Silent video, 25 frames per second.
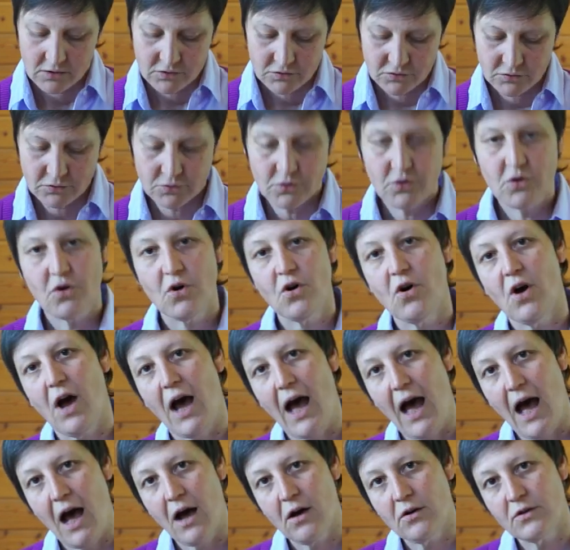to go
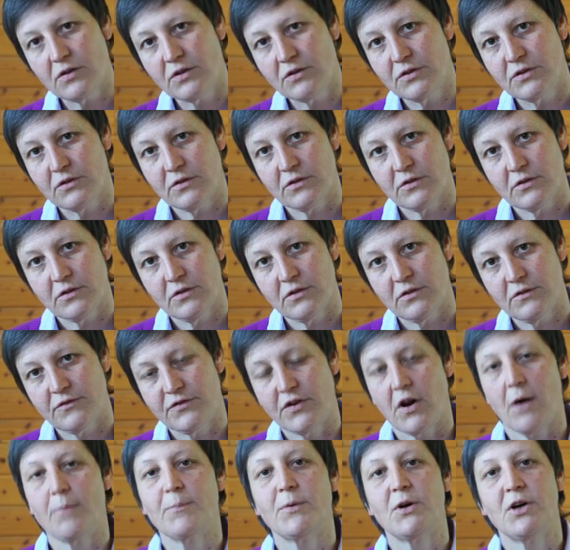out
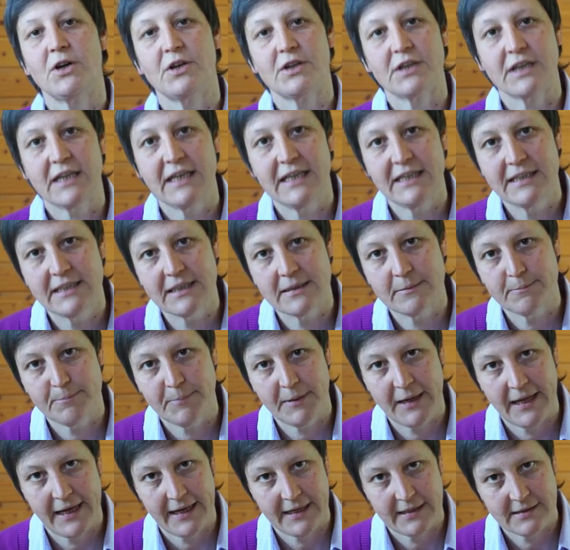from her hidden
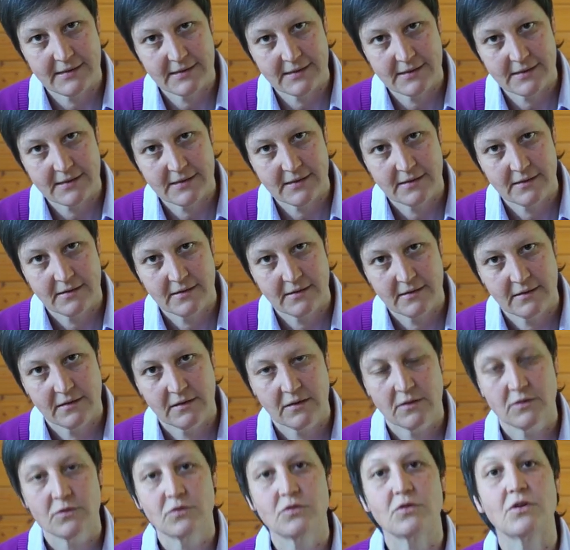place,
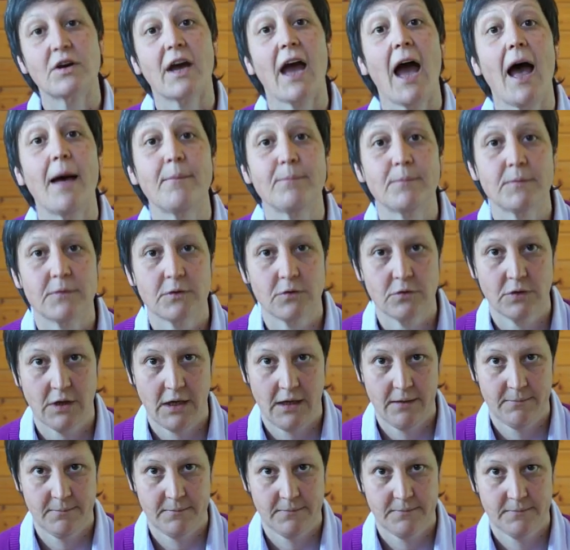to come to
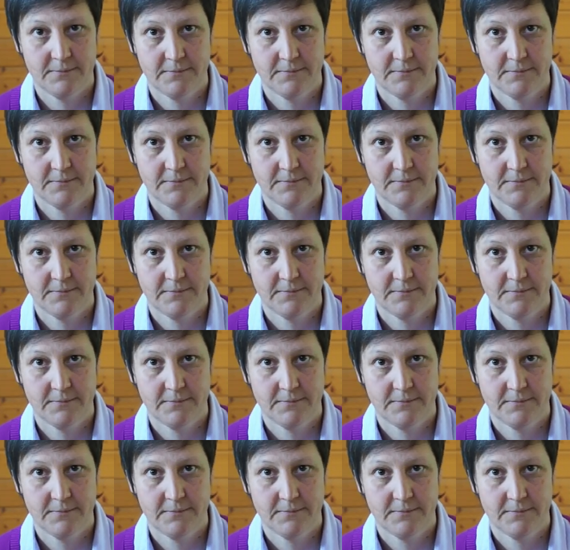him.